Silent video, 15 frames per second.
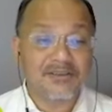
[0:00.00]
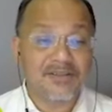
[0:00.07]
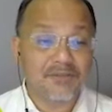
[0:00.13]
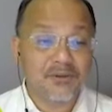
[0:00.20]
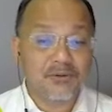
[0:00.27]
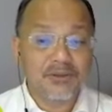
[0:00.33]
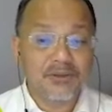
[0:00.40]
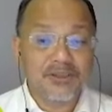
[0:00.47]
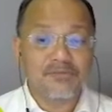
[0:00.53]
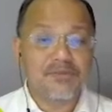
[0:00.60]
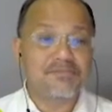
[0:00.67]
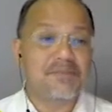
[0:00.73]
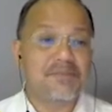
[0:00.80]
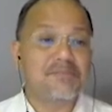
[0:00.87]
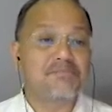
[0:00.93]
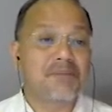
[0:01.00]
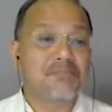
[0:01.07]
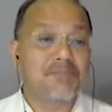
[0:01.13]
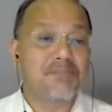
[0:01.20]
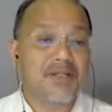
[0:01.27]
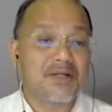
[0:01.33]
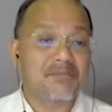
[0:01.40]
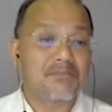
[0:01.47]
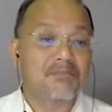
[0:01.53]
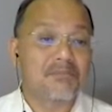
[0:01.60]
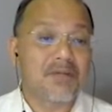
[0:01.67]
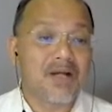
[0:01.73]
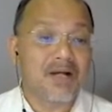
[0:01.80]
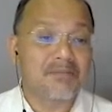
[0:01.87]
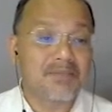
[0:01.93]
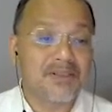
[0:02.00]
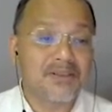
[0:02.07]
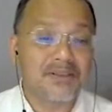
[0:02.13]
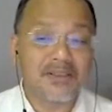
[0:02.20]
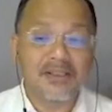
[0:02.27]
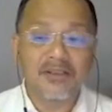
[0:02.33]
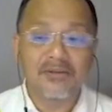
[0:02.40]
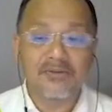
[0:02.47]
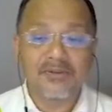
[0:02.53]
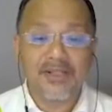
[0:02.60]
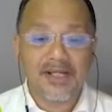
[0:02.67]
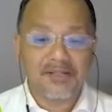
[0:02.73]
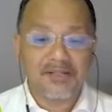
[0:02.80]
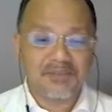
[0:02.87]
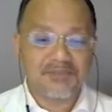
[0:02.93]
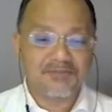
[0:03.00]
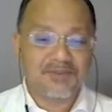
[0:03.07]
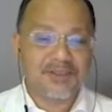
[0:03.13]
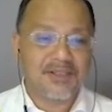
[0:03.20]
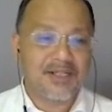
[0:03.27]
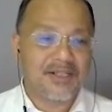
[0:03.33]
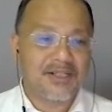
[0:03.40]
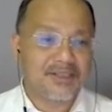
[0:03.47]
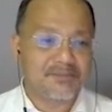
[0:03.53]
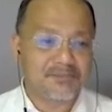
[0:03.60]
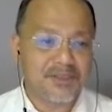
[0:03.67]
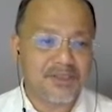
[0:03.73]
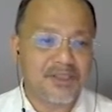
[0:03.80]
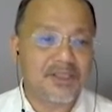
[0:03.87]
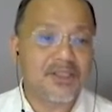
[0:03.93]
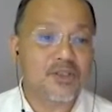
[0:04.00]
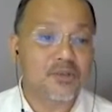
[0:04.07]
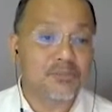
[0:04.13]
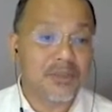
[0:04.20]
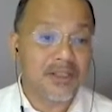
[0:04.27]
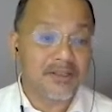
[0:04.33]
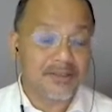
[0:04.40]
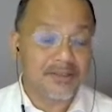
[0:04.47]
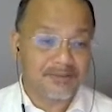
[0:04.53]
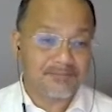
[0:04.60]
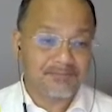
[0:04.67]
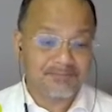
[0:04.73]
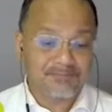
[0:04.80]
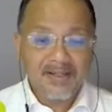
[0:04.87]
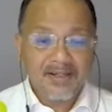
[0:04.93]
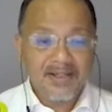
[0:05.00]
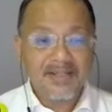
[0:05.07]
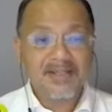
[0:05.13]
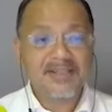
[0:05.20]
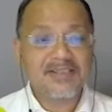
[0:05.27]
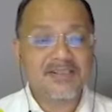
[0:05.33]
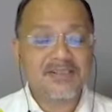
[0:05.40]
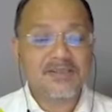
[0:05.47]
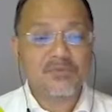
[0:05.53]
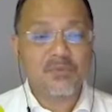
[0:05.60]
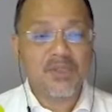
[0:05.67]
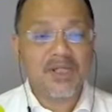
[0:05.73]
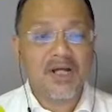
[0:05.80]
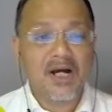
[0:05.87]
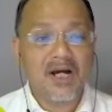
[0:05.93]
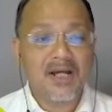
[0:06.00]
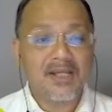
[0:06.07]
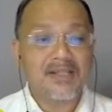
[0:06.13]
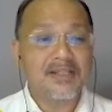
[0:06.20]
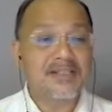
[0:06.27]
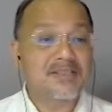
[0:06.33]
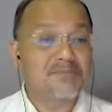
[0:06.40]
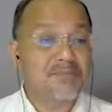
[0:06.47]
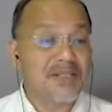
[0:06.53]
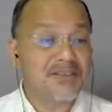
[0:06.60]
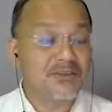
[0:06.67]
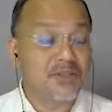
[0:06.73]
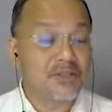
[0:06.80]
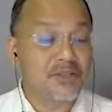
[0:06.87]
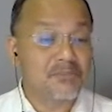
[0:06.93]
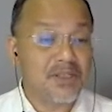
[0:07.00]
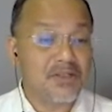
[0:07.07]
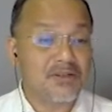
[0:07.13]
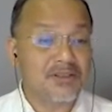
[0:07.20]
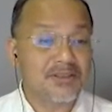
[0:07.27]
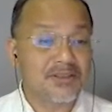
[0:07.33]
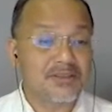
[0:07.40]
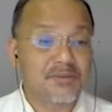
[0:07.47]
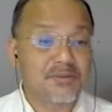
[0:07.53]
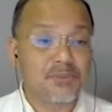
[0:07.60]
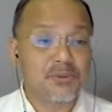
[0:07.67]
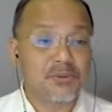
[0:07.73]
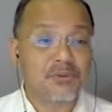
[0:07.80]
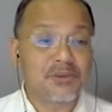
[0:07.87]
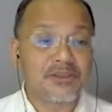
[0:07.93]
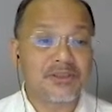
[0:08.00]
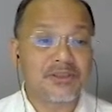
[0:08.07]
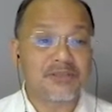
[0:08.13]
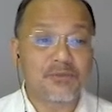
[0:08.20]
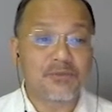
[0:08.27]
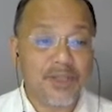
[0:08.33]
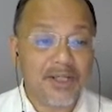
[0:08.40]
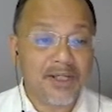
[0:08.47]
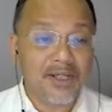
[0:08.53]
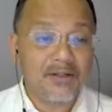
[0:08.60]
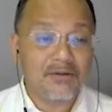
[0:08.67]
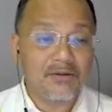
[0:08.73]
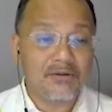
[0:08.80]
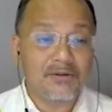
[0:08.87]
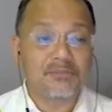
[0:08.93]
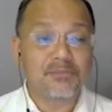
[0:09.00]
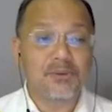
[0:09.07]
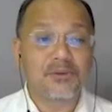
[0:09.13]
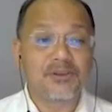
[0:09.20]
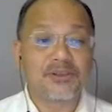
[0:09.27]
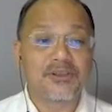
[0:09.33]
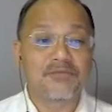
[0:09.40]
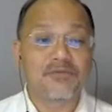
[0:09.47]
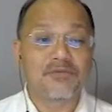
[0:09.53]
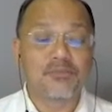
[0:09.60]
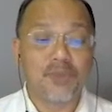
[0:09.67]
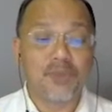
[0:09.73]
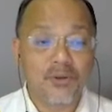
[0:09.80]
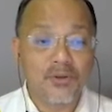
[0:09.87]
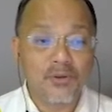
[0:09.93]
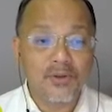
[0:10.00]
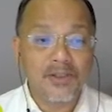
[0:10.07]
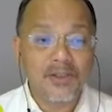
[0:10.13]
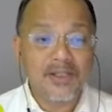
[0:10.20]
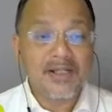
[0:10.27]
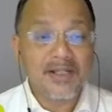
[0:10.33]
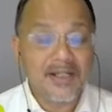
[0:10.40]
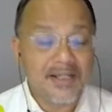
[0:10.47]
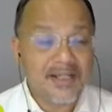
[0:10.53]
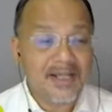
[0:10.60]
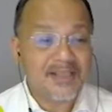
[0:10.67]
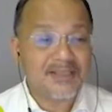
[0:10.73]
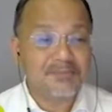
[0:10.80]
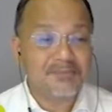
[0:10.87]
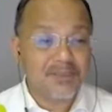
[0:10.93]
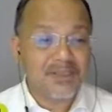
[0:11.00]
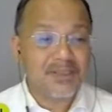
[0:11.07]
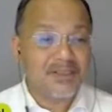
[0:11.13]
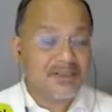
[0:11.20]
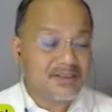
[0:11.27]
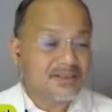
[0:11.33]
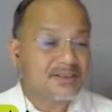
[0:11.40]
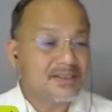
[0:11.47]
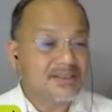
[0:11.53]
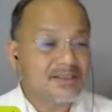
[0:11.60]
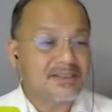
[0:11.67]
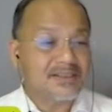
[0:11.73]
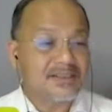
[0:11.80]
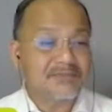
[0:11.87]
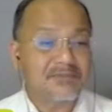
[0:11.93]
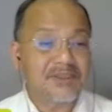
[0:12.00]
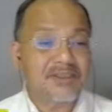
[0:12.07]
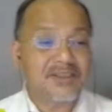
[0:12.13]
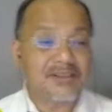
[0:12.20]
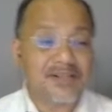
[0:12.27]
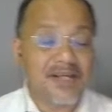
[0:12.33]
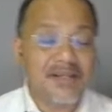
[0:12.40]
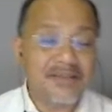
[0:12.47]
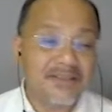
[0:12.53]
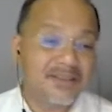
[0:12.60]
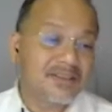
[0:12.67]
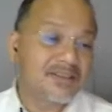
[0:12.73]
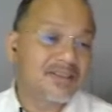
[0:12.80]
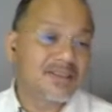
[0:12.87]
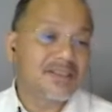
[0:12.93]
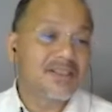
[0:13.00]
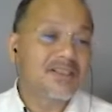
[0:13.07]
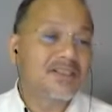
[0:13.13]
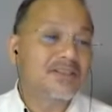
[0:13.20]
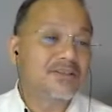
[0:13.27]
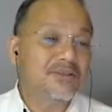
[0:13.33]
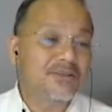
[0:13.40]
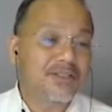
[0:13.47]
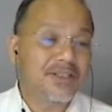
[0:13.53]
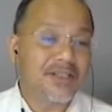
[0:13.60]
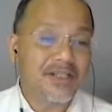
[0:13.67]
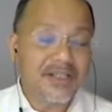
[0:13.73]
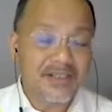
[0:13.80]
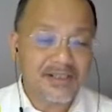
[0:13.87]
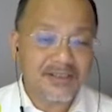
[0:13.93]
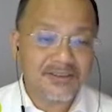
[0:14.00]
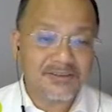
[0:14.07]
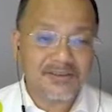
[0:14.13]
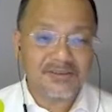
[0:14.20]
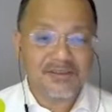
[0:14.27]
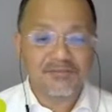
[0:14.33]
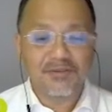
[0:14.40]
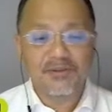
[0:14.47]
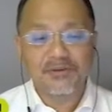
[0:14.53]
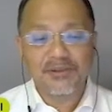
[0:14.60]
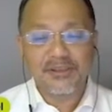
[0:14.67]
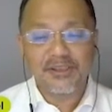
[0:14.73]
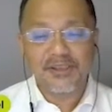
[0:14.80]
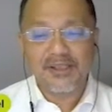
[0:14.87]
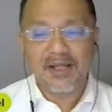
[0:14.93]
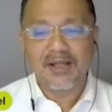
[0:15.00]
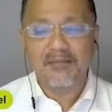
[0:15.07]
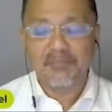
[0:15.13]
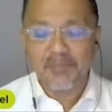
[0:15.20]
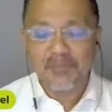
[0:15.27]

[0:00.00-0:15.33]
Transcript: revolution, we've been pumping up carbon into the atmosphere and it's been accumulating. It is we are in this mess not because of the pollutions of today or the pollution of tomorrow. It has been, it was created during the industrial revolution and